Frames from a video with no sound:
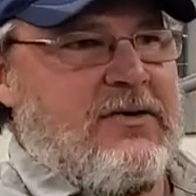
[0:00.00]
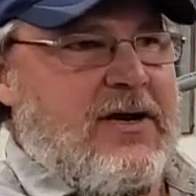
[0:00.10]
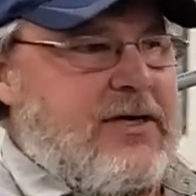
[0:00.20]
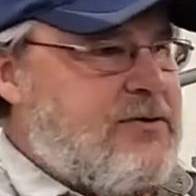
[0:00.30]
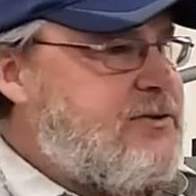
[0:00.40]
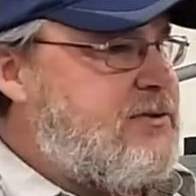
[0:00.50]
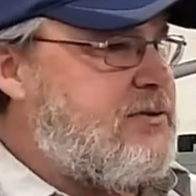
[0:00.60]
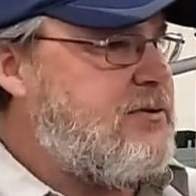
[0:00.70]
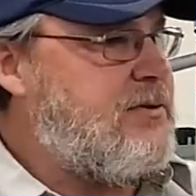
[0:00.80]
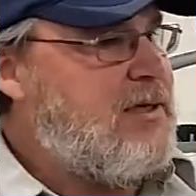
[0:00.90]
cradle
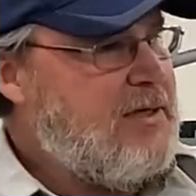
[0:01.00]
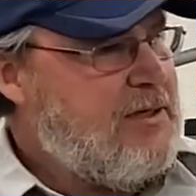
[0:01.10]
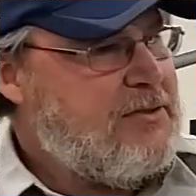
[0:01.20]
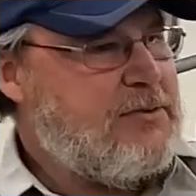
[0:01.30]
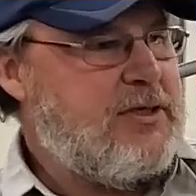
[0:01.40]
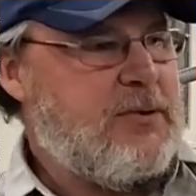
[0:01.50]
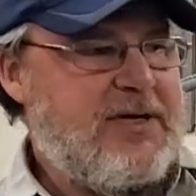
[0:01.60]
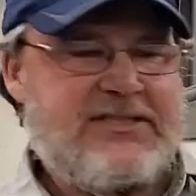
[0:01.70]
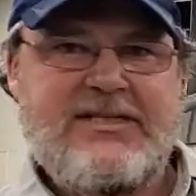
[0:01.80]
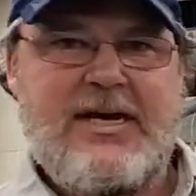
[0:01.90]
to doing a
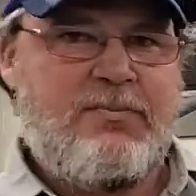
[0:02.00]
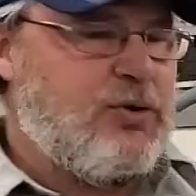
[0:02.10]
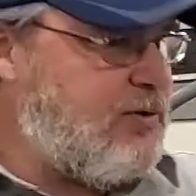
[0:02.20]
quick sample